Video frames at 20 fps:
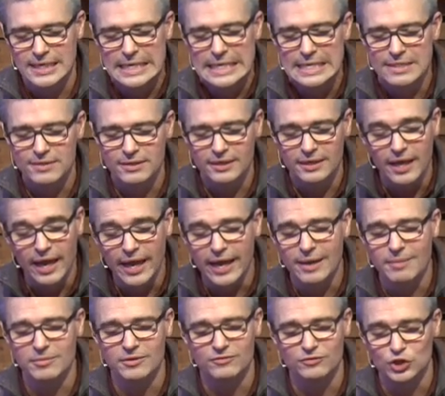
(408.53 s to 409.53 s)
In the
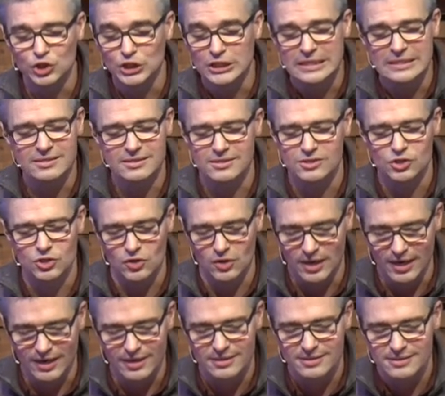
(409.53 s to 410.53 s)
name of Jesus
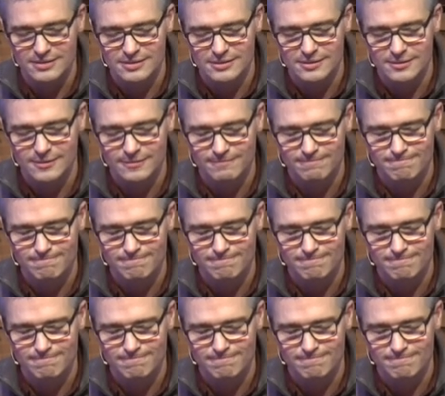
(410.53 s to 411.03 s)
Christ.